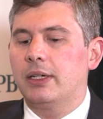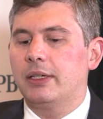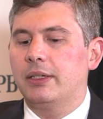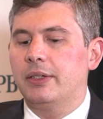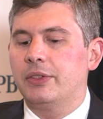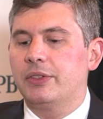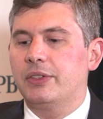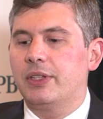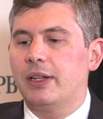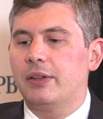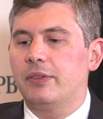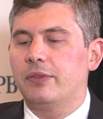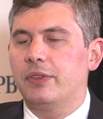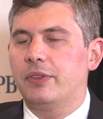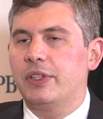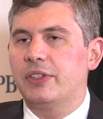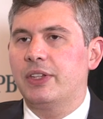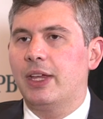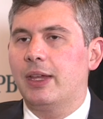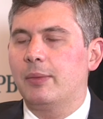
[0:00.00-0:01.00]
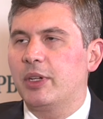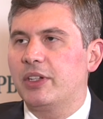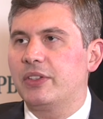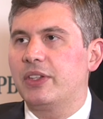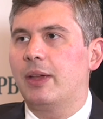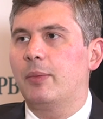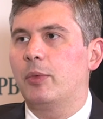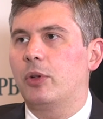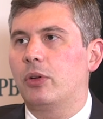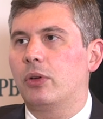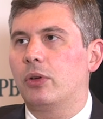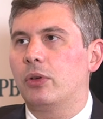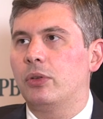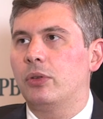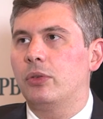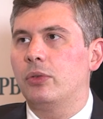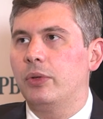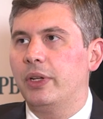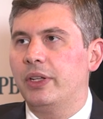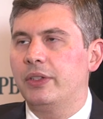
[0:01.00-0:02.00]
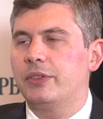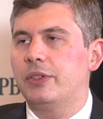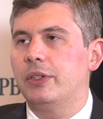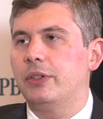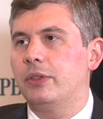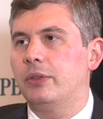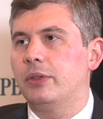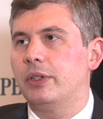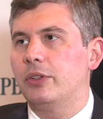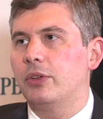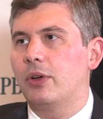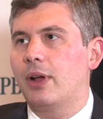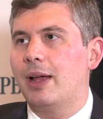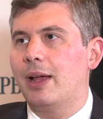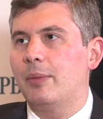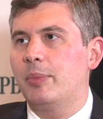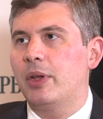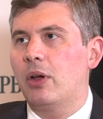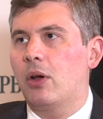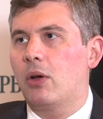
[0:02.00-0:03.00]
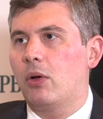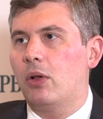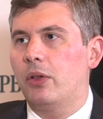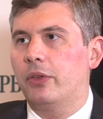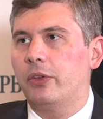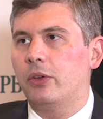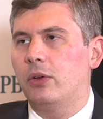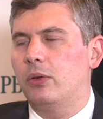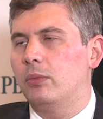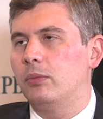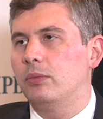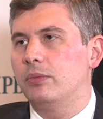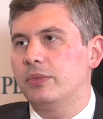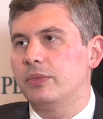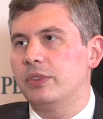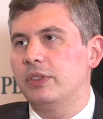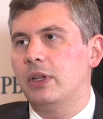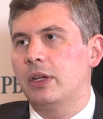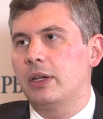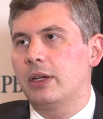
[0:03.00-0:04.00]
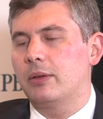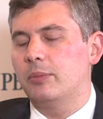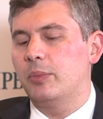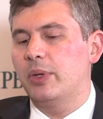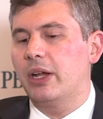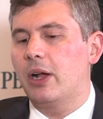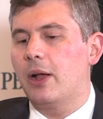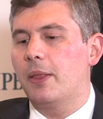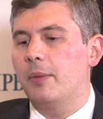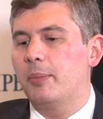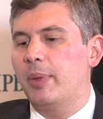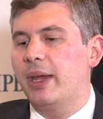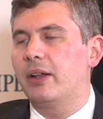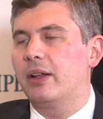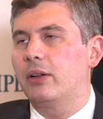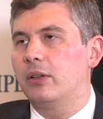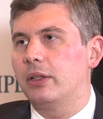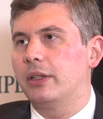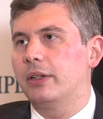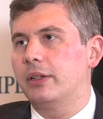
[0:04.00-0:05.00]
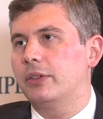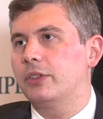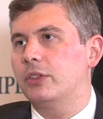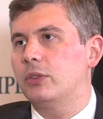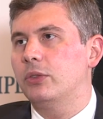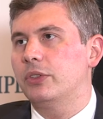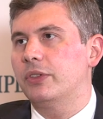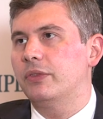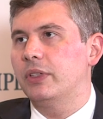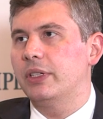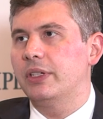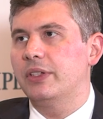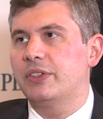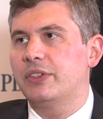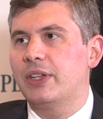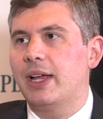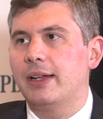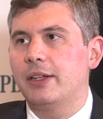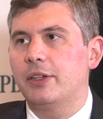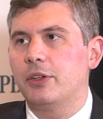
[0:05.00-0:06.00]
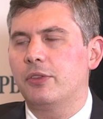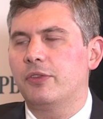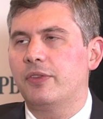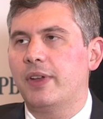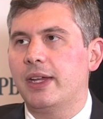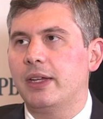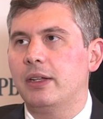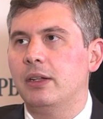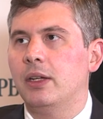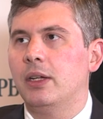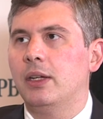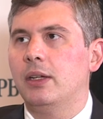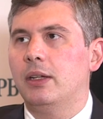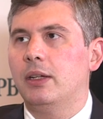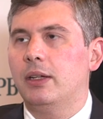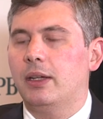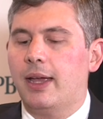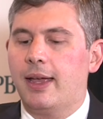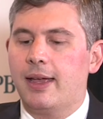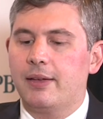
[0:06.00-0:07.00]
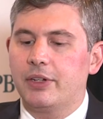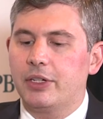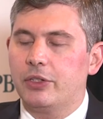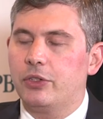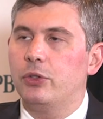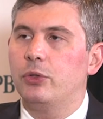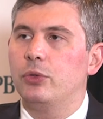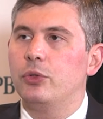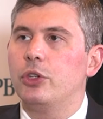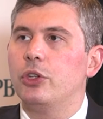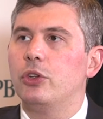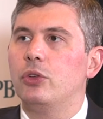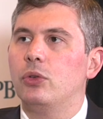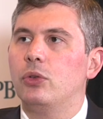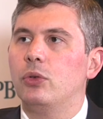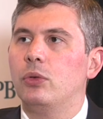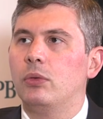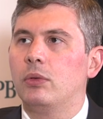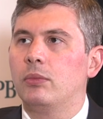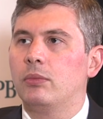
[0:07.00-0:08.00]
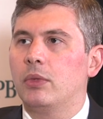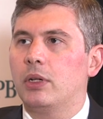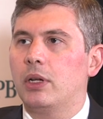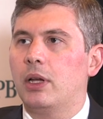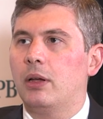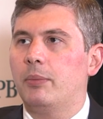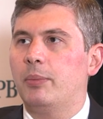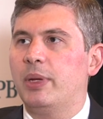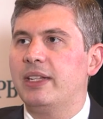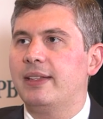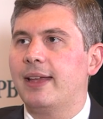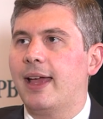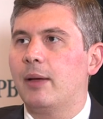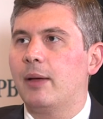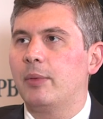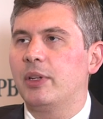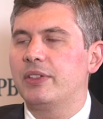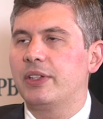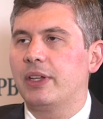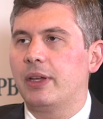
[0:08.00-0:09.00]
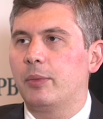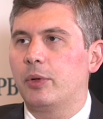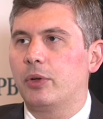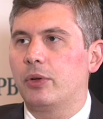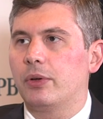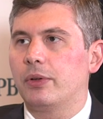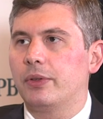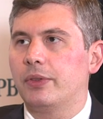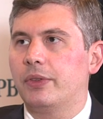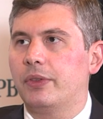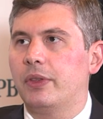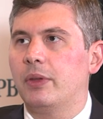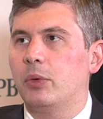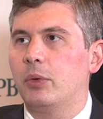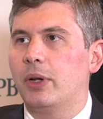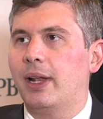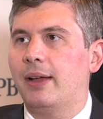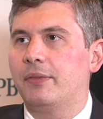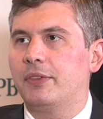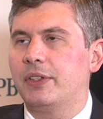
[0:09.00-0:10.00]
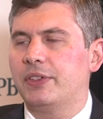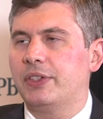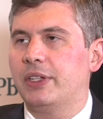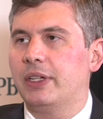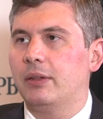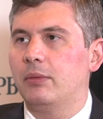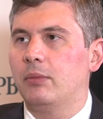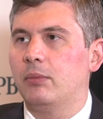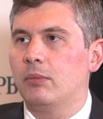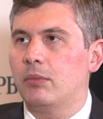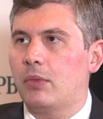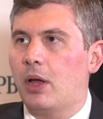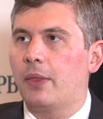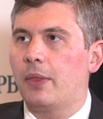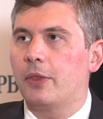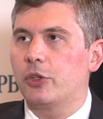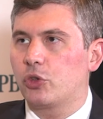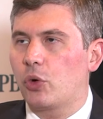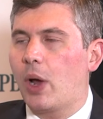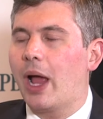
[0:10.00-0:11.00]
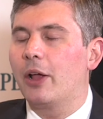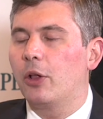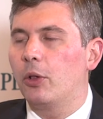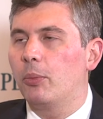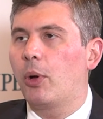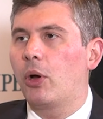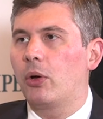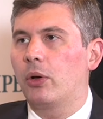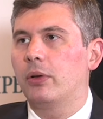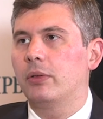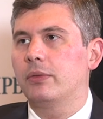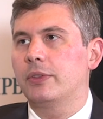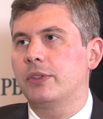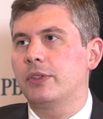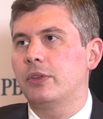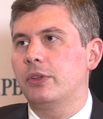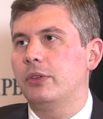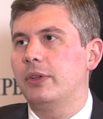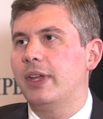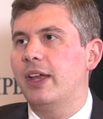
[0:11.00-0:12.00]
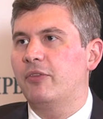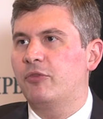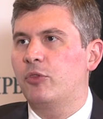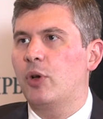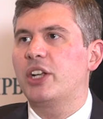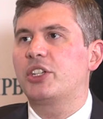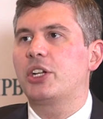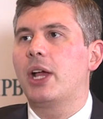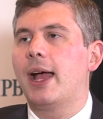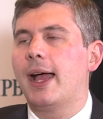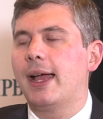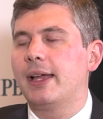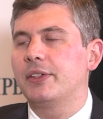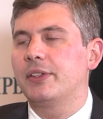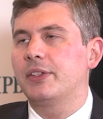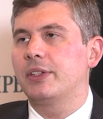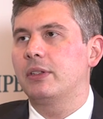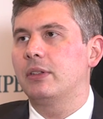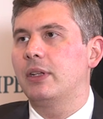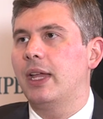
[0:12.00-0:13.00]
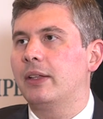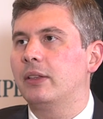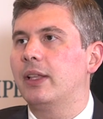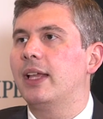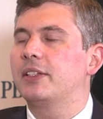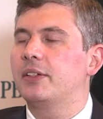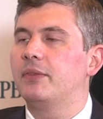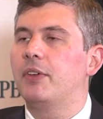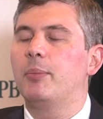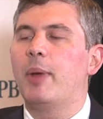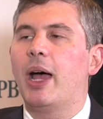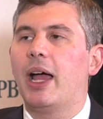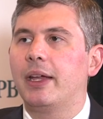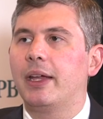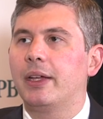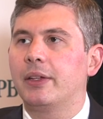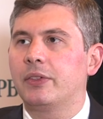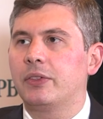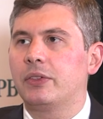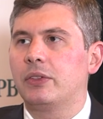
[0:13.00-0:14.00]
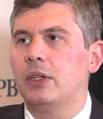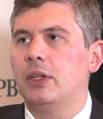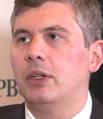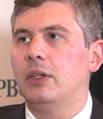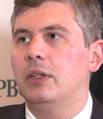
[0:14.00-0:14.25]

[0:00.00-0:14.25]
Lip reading: instead of the same examiner who instituted your IPR also being on the panel and exclusively deciding your fate, having two new PTAB examiners that would have to sit on the trial part, so you get fresh eyes and less of a bias